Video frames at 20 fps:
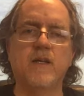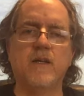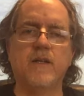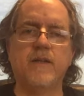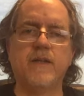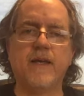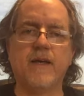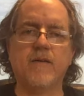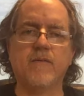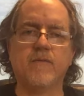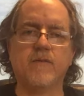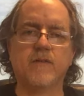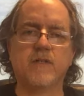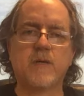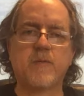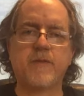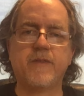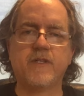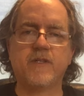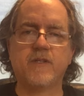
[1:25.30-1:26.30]
Now, a
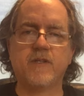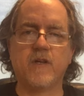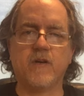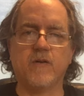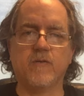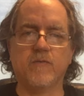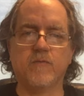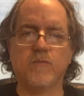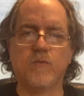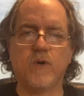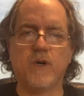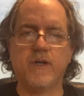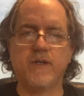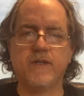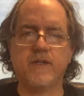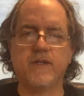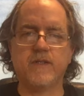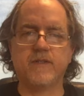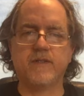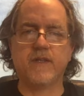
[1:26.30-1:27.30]
couple things to note. One
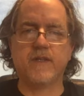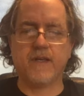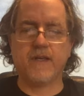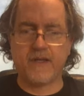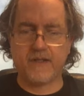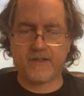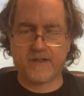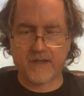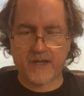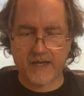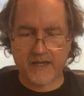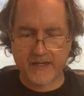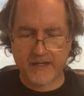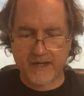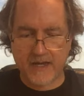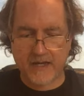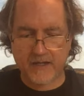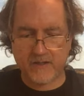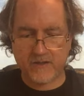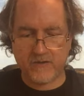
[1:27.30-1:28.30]
is that I
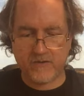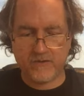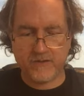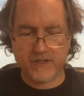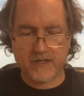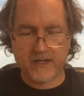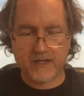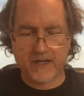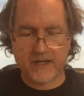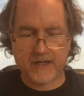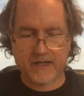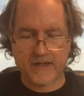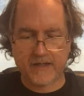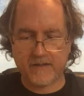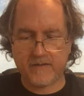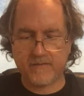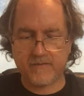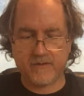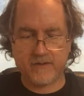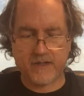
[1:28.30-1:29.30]
cannot use I
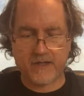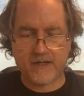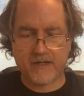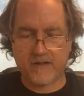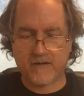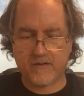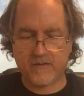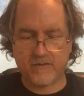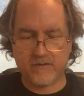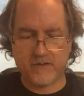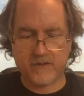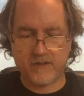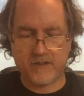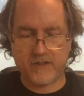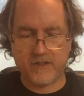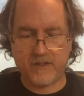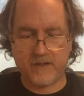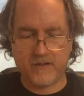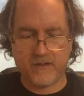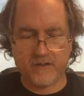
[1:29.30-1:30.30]
down
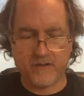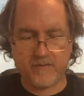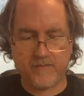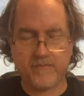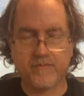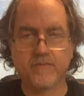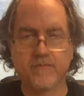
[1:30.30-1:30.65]
here.